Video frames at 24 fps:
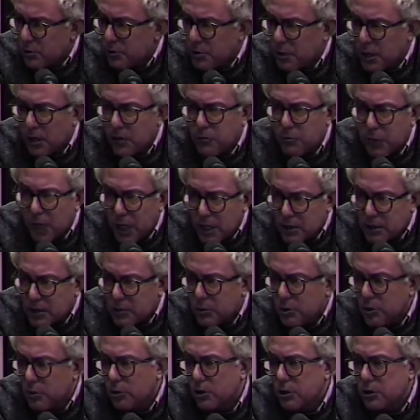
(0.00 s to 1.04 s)
are repaved.
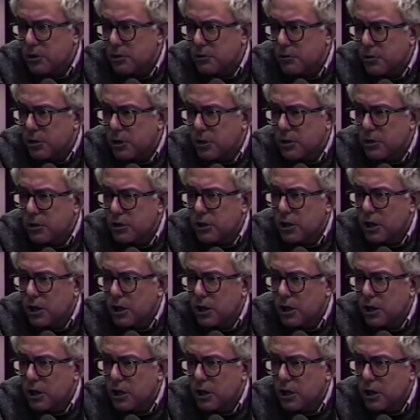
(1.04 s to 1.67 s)
Basketball courts are in pretty good